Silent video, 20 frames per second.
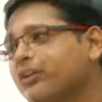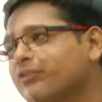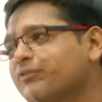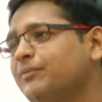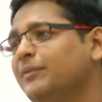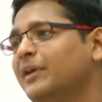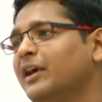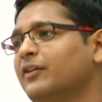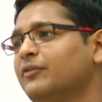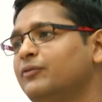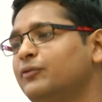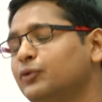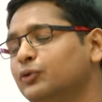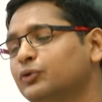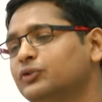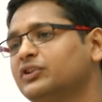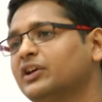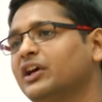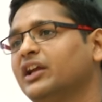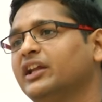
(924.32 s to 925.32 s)
if my
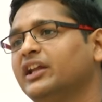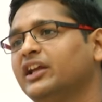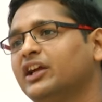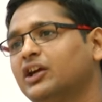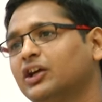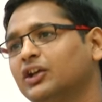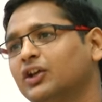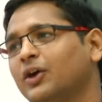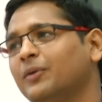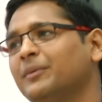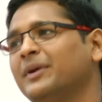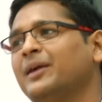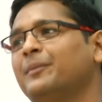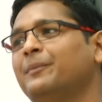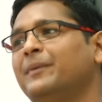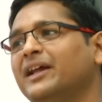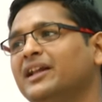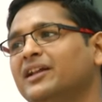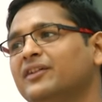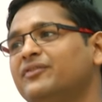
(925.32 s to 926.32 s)
future
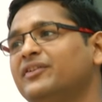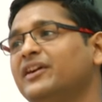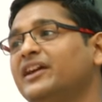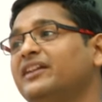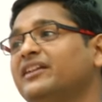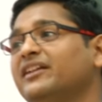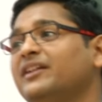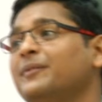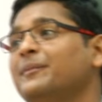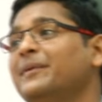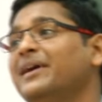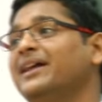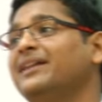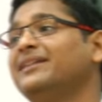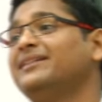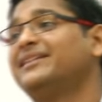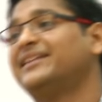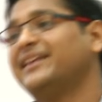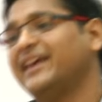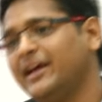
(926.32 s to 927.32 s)
economic benefit
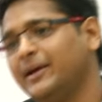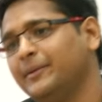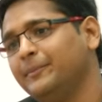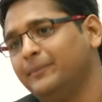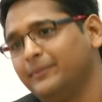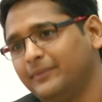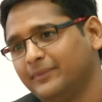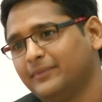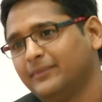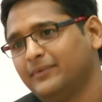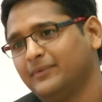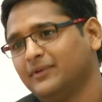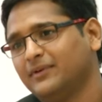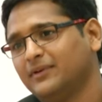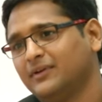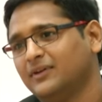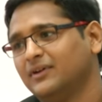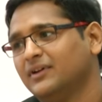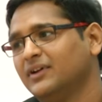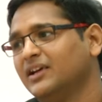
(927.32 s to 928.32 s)
remains same
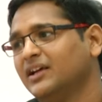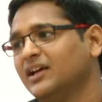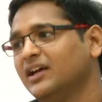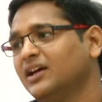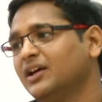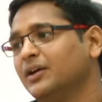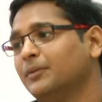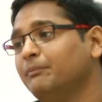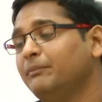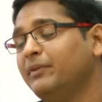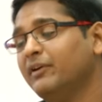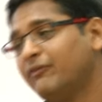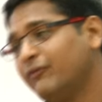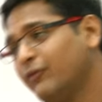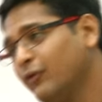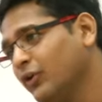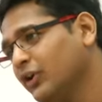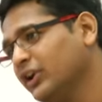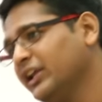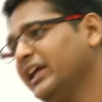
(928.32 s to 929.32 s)

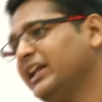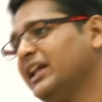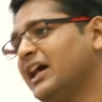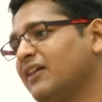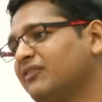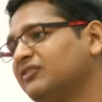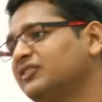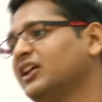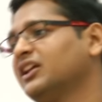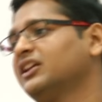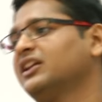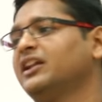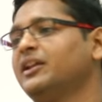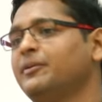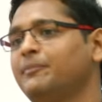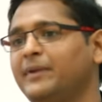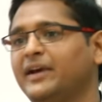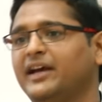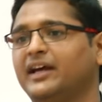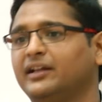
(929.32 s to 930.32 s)
before and after the
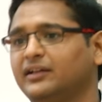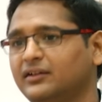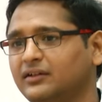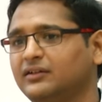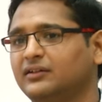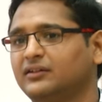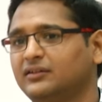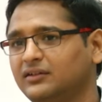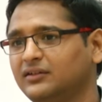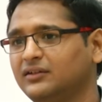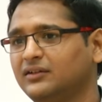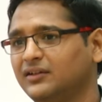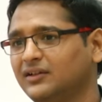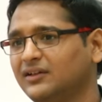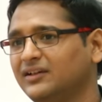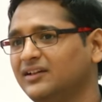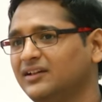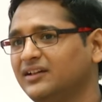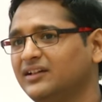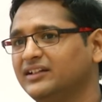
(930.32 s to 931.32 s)
repair,
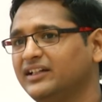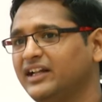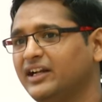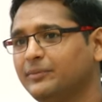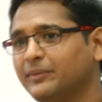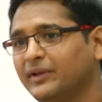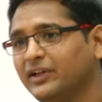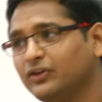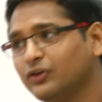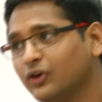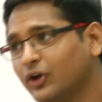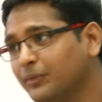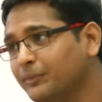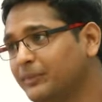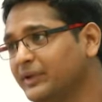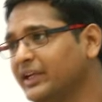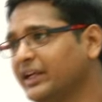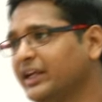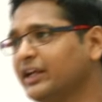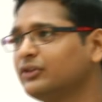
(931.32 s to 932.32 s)
that means you are
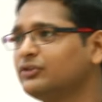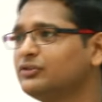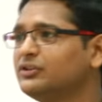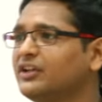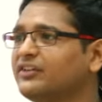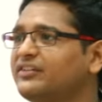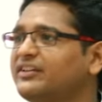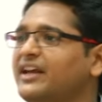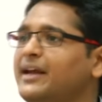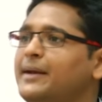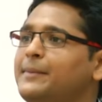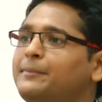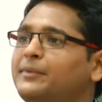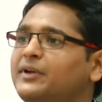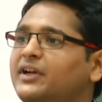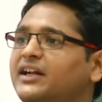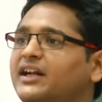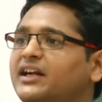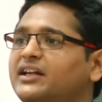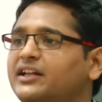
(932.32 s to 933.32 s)
bringing to the same
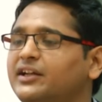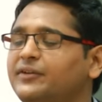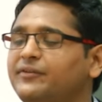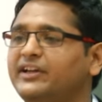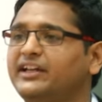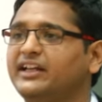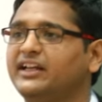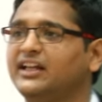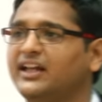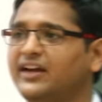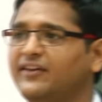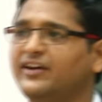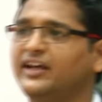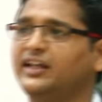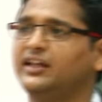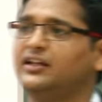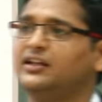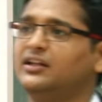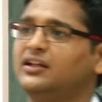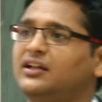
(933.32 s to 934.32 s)
productivity
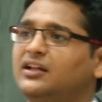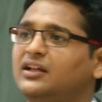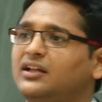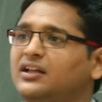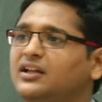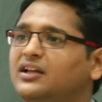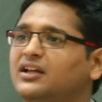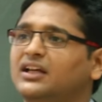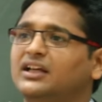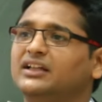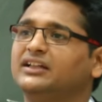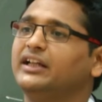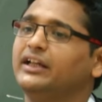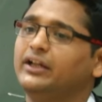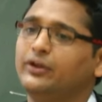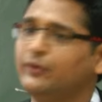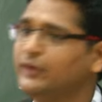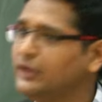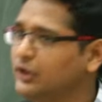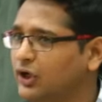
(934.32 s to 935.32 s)
level, then
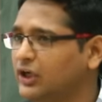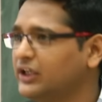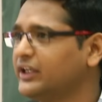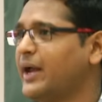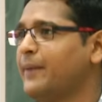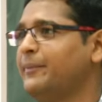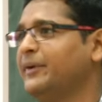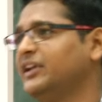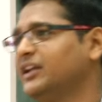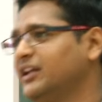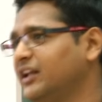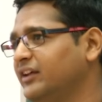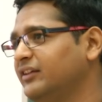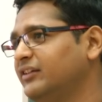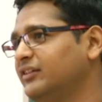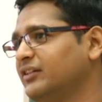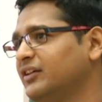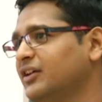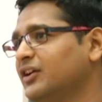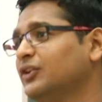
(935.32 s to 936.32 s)
you will not
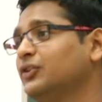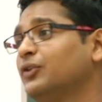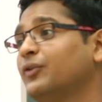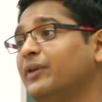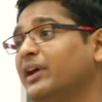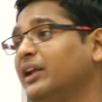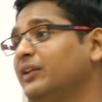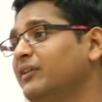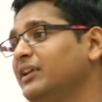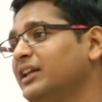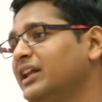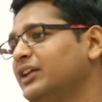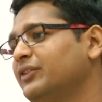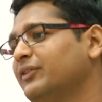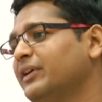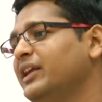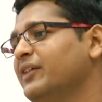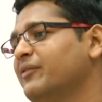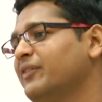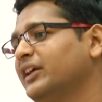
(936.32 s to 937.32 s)
capitalize. So where will that
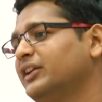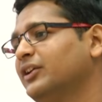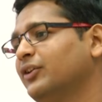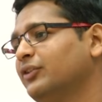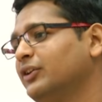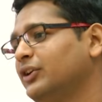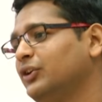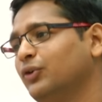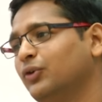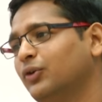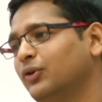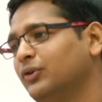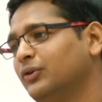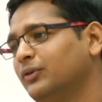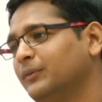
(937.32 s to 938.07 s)
25,000 go?